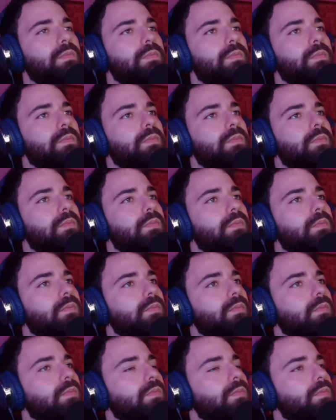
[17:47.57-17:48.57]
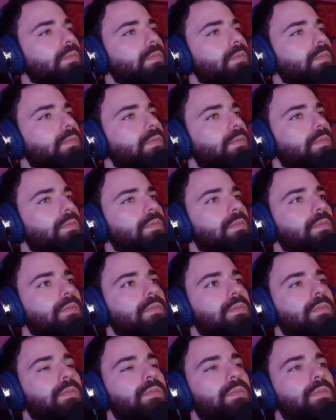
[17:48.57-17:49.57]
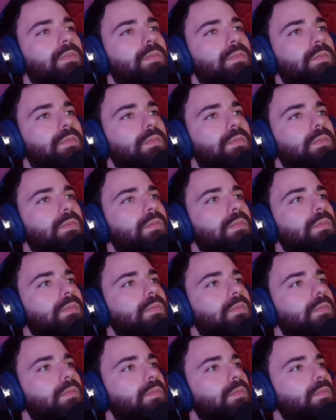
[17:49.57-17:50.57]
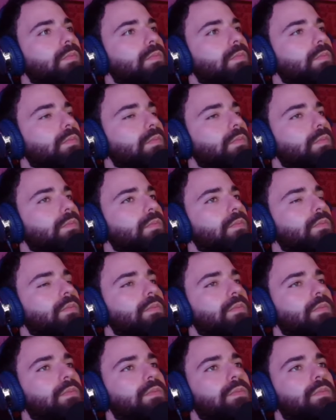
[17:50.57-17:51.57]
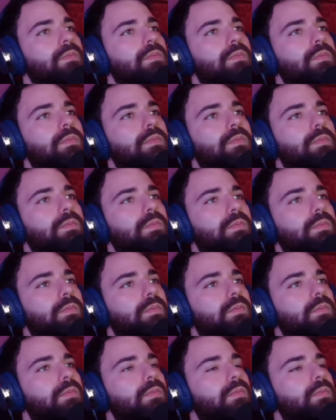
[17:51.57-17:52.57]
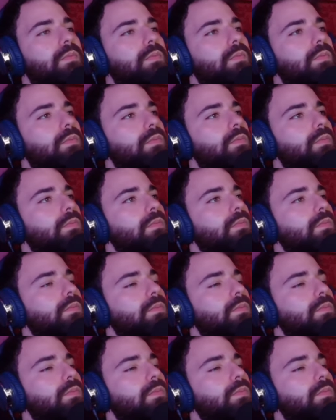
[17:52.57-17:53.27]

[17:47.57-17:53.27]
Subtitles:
(silent)